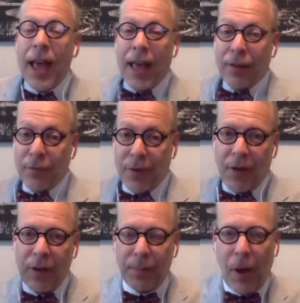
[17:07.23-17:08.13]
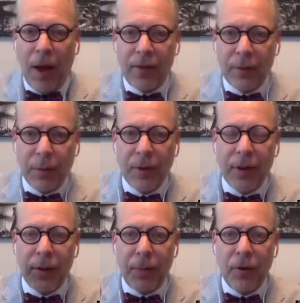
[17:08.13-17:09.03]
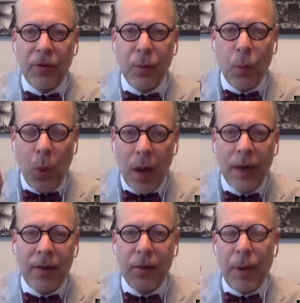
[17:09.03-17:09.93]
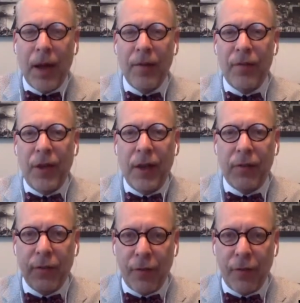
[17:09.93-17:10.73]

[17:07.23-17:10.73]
It's very possible that the person wanted to buy a fake for